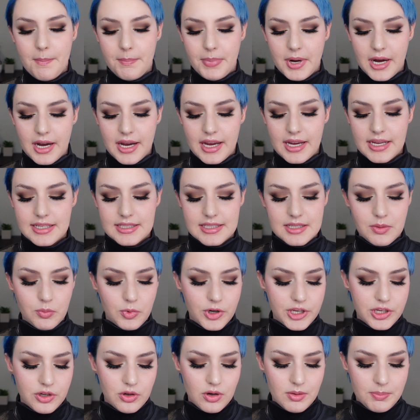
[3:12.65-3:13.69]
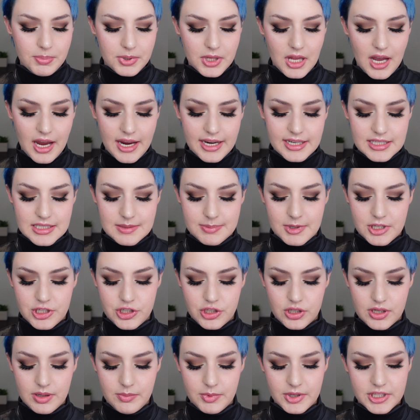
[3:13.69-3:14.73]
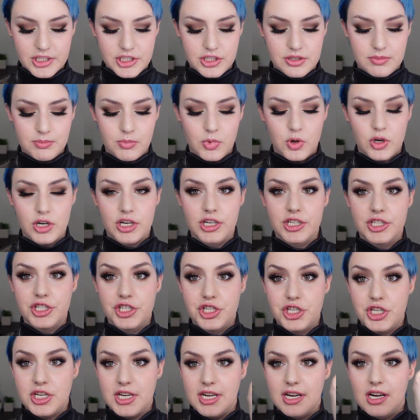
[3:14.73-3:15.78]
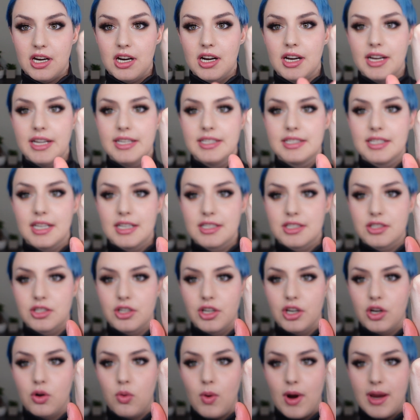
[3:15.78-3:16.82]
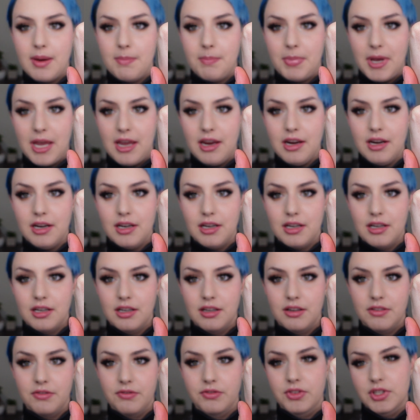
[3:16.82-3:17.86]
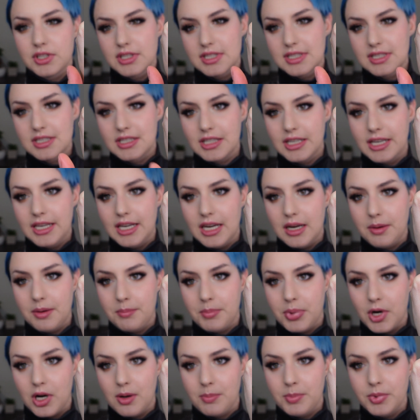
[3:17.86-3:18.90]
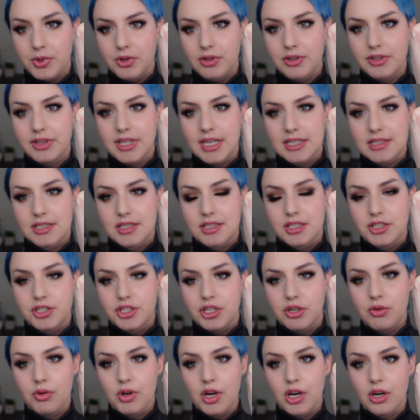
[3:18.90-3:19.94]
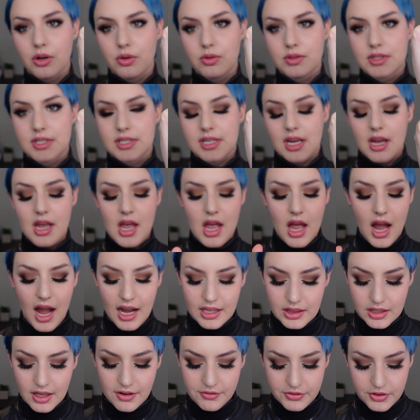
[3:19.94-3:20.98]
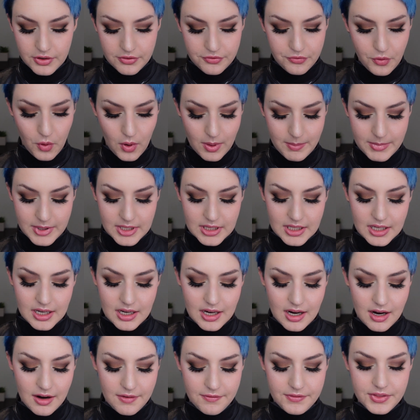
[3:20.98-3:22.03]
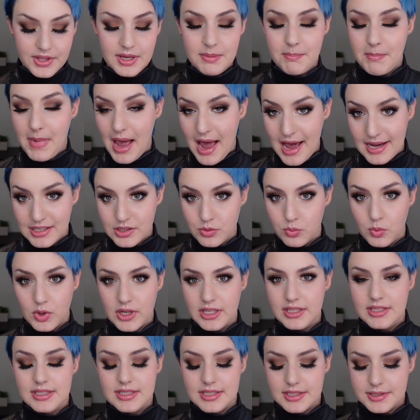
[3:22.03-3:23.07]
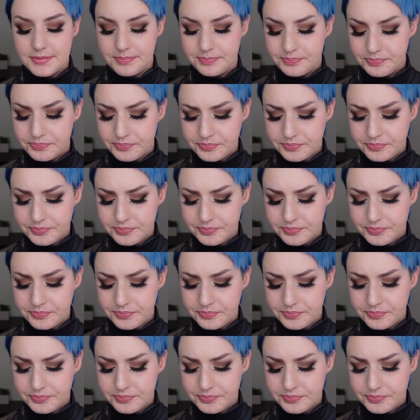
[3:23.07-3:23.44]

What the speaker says: but when you apply it, especially when it's more sheer, it does look quite pink versus leaning purple, and that's the 2 coats. I love the formula of the matte ones.